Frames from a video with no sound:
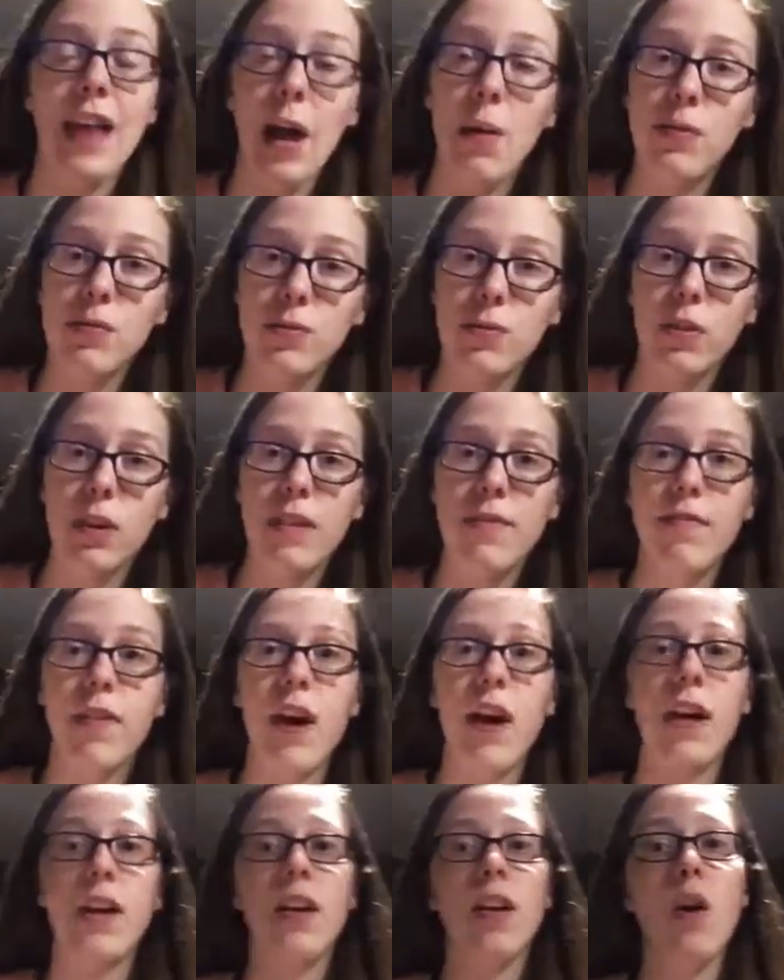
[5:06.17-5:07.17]
That was really
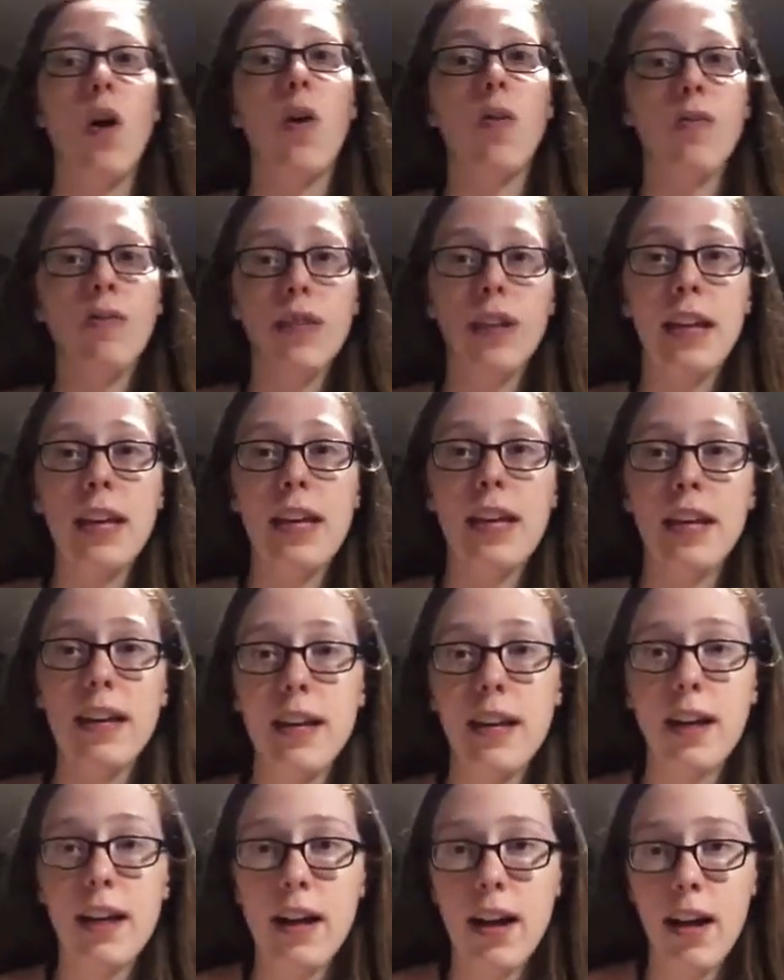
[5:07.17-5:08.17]
fun. Hopefully,
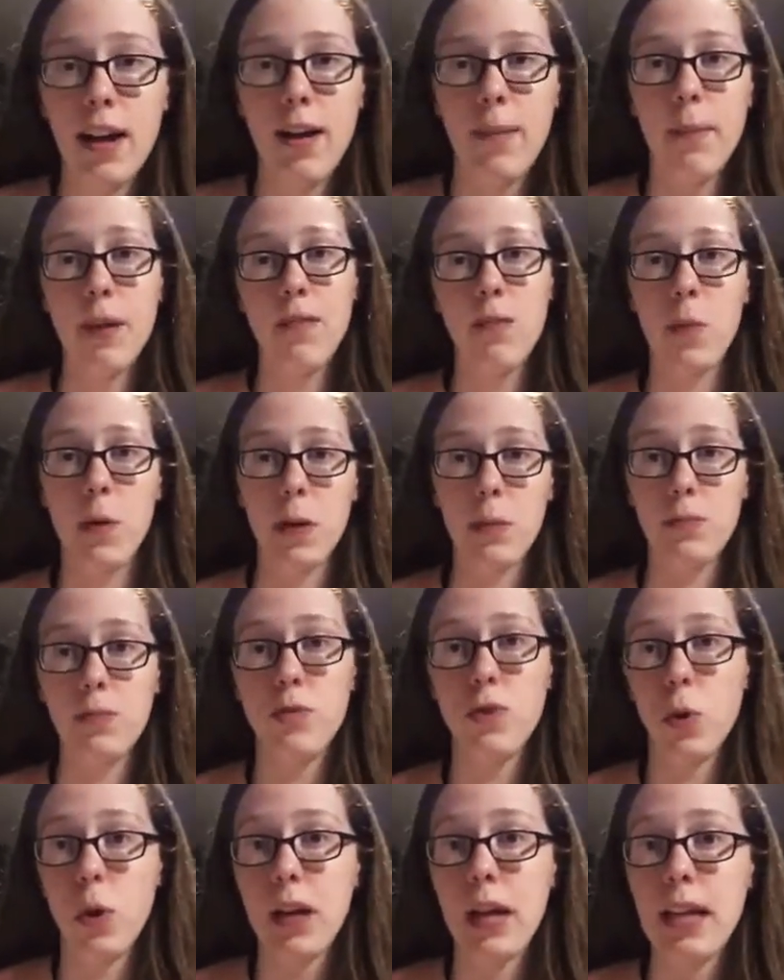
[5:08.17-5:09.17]
if you end
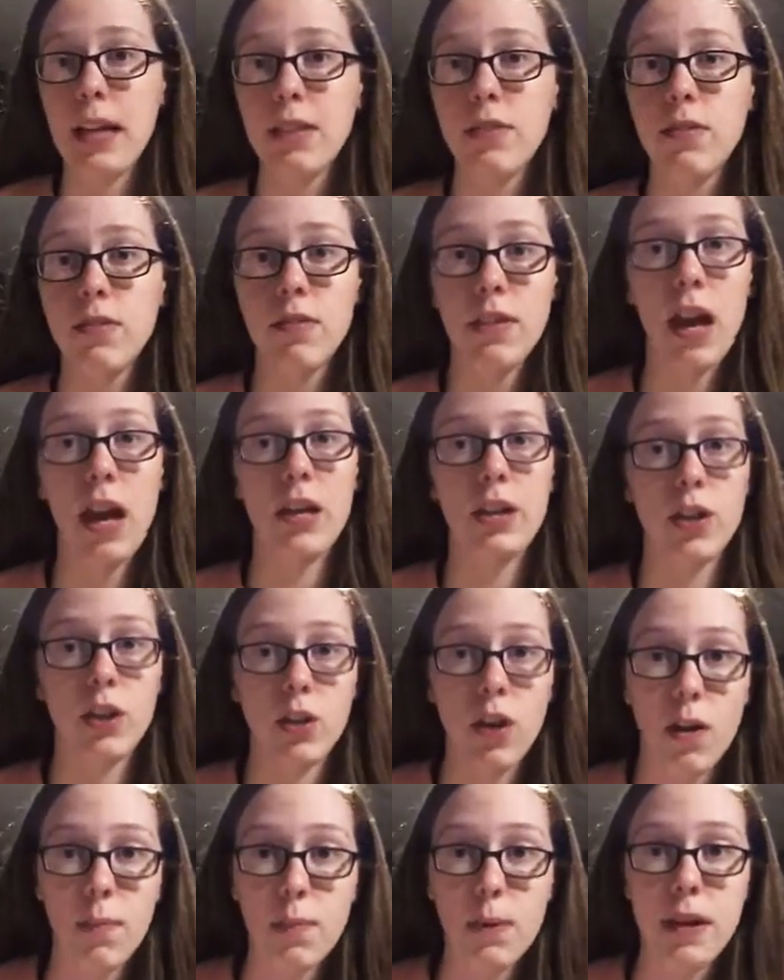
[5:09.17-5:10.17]
up joining, that
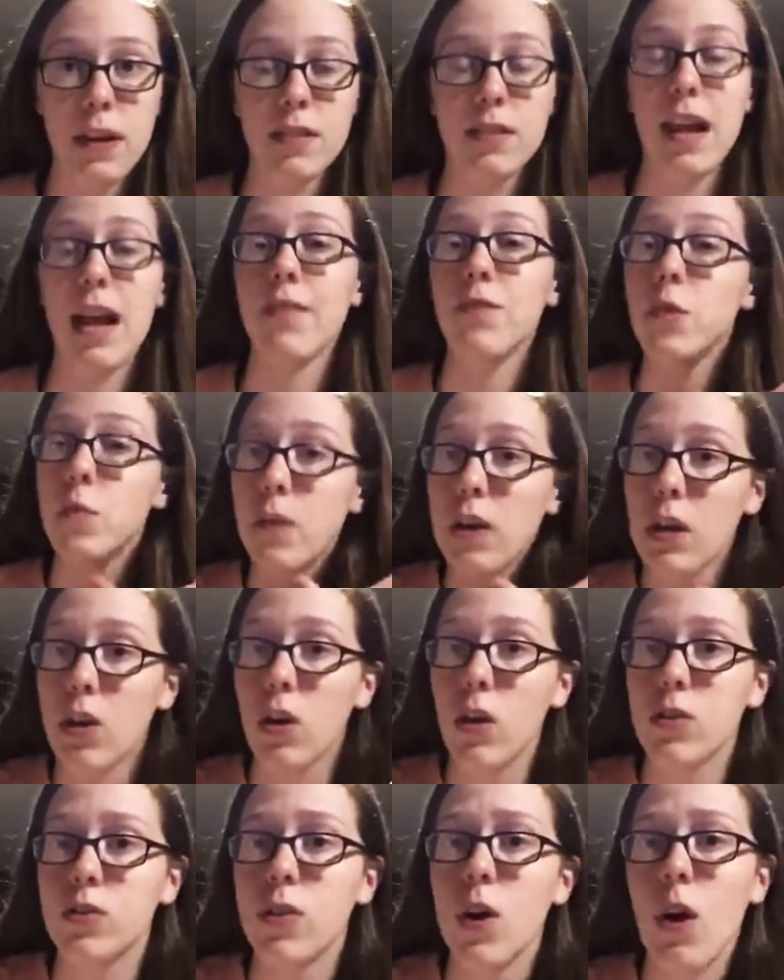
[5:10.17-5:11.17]
your company doesn't have too many
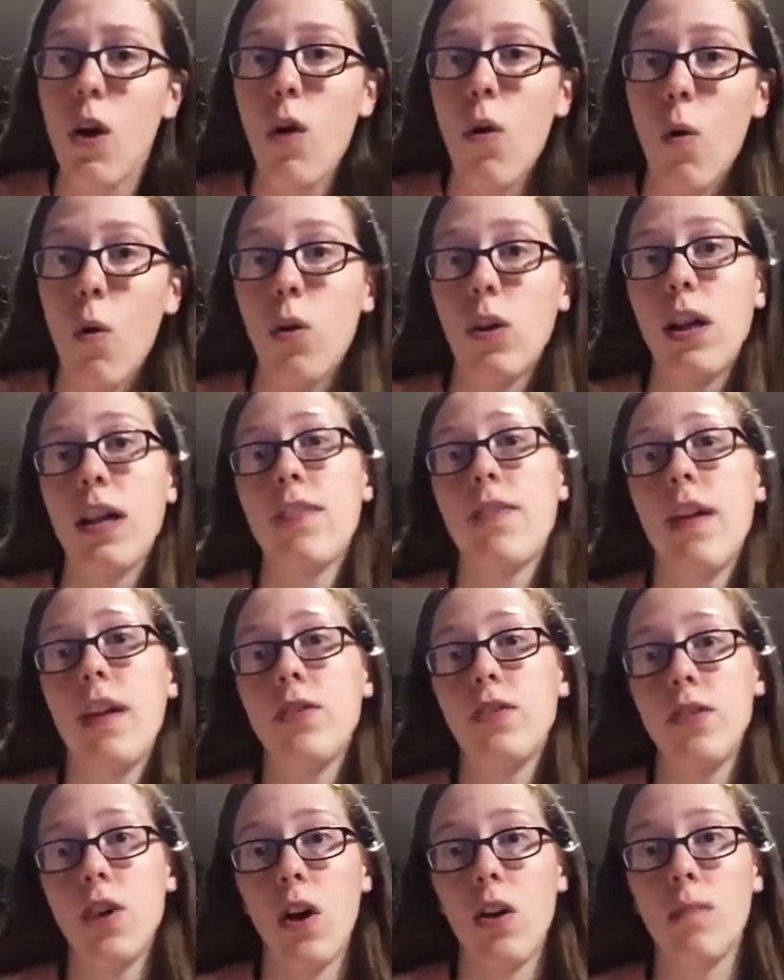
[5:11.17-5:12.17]
girls, or like
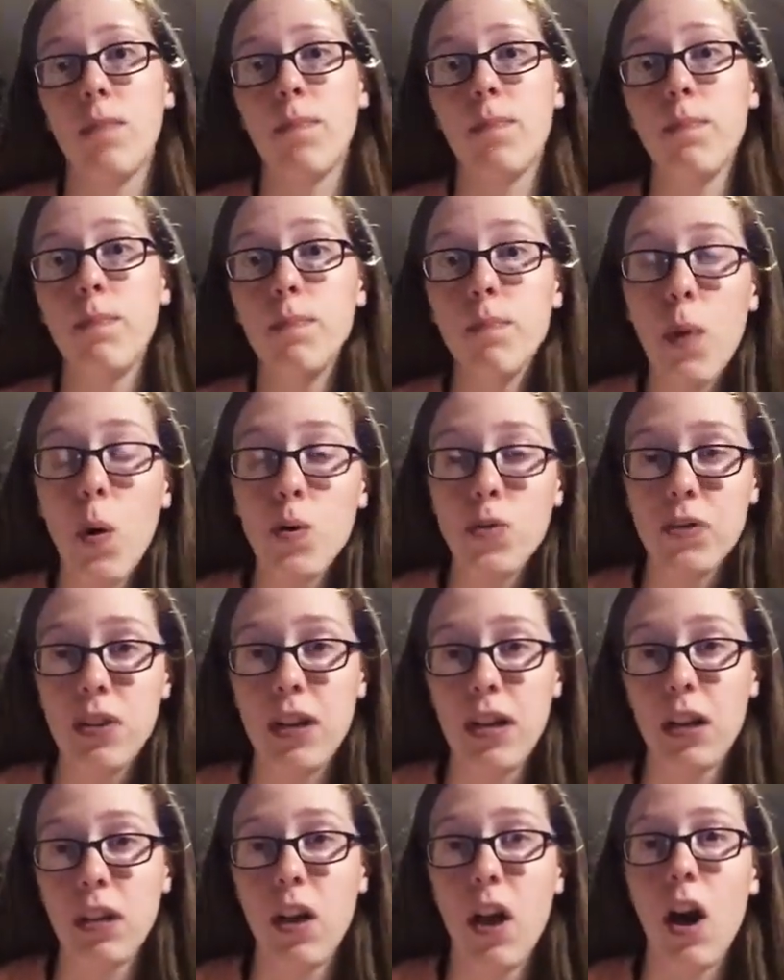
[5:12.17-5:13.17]
that y'all
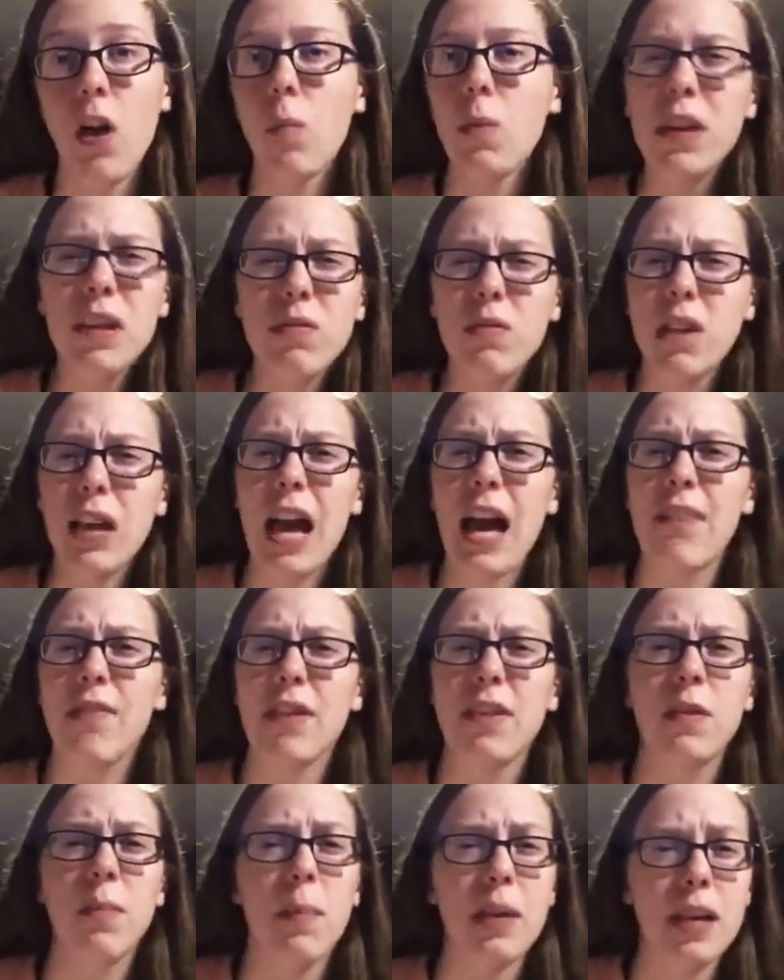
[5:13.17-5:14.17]
mostly get along. We didn't really have
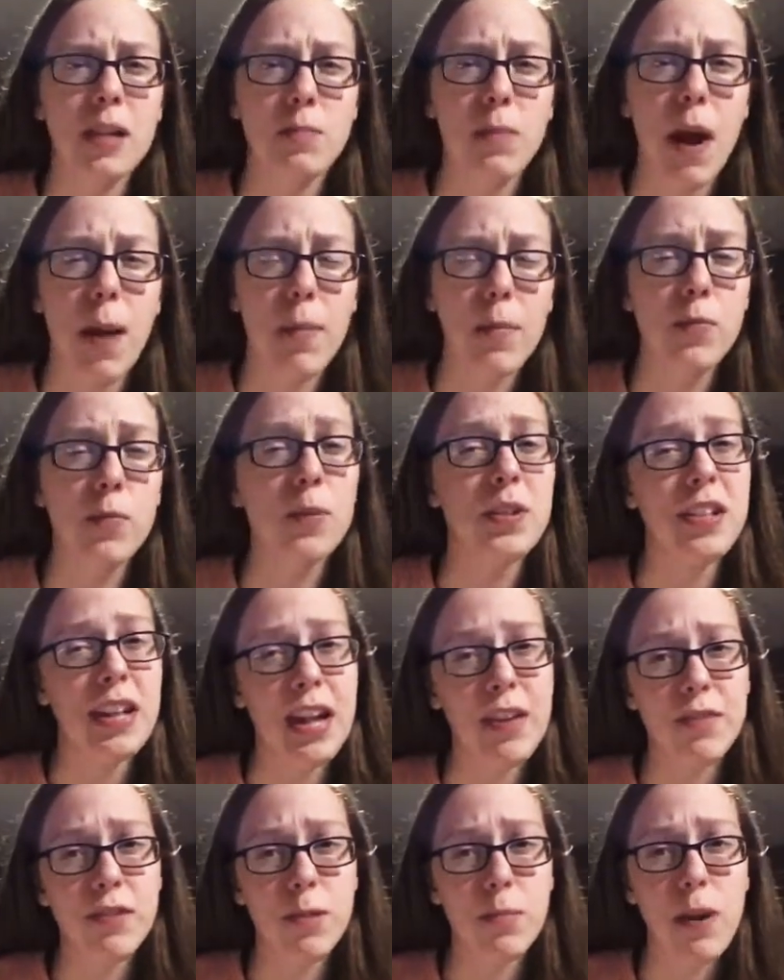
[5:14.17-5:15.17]
like the biggest problems. We
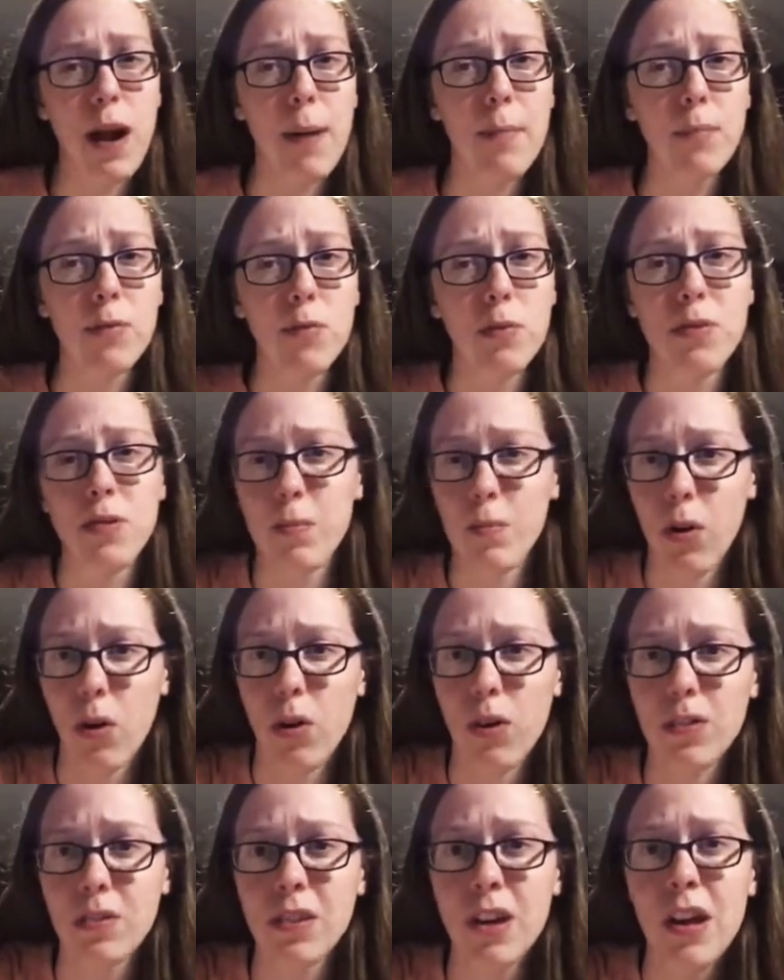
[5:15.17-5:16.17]
did have some problems with some
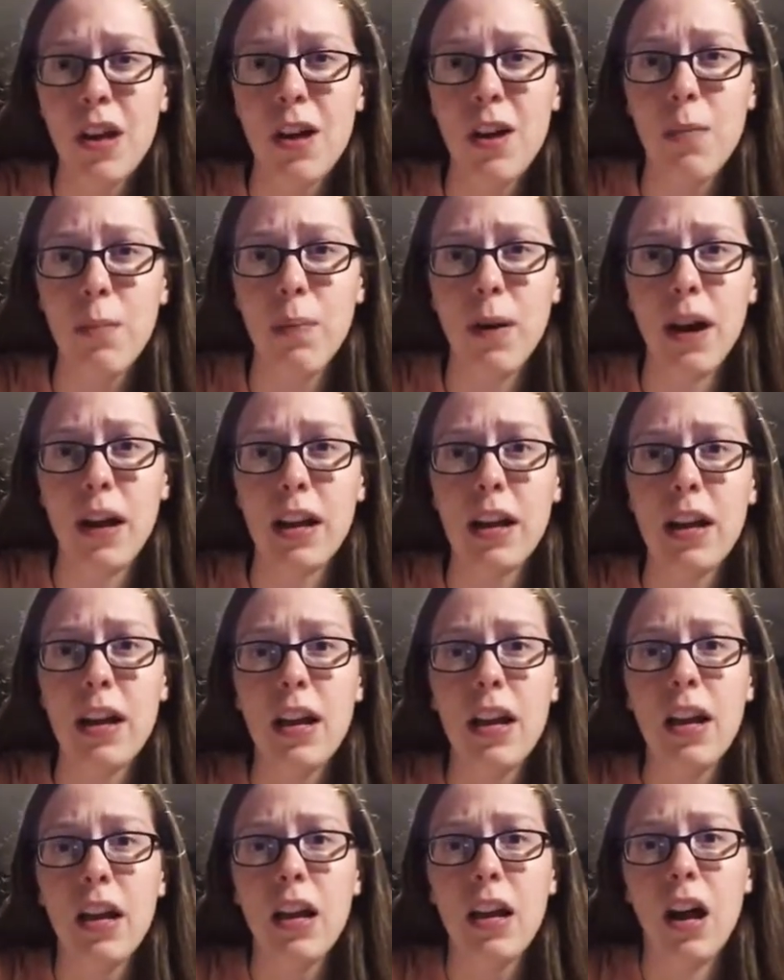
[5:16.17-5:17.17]
girls, but
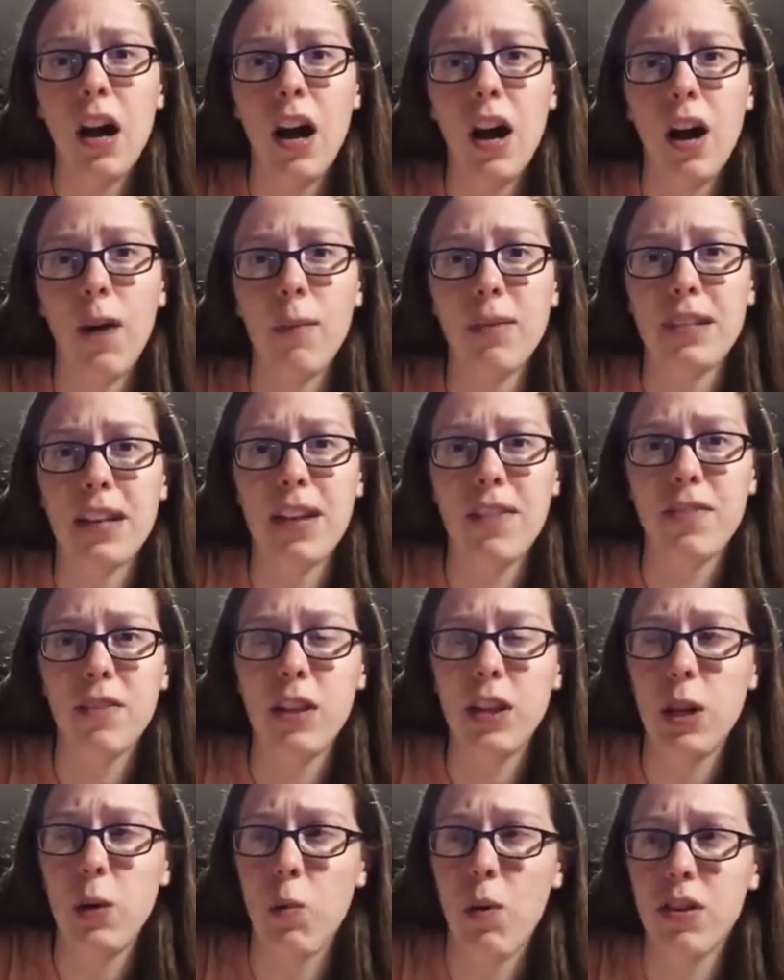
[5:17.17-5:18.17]
it
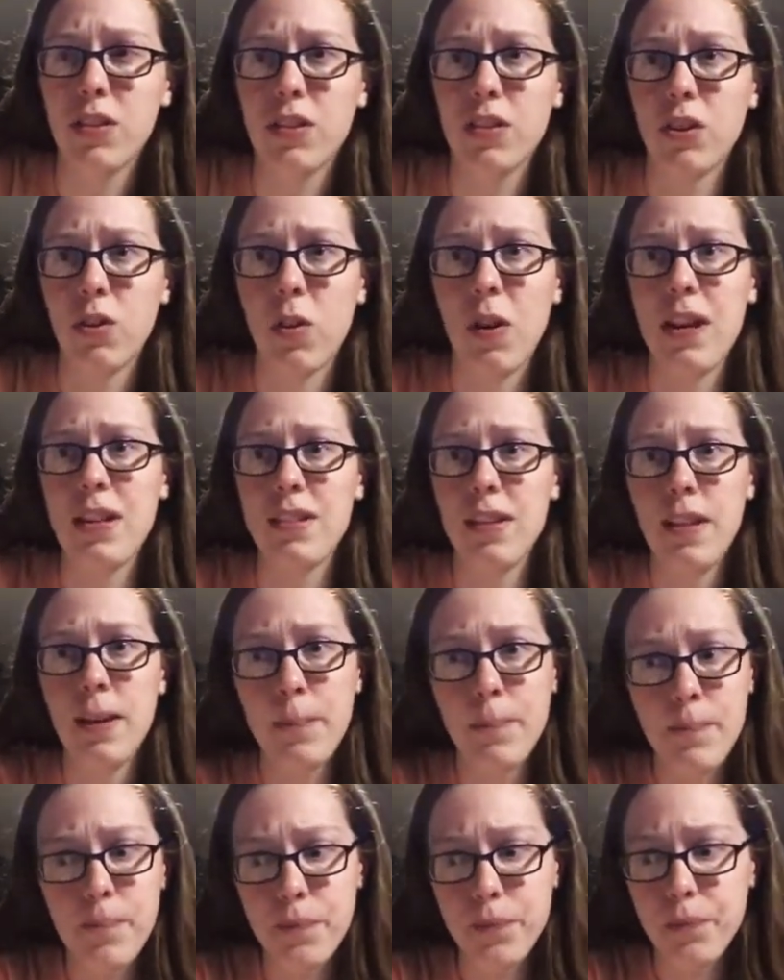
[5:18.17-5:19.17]
definitely wasn't crazy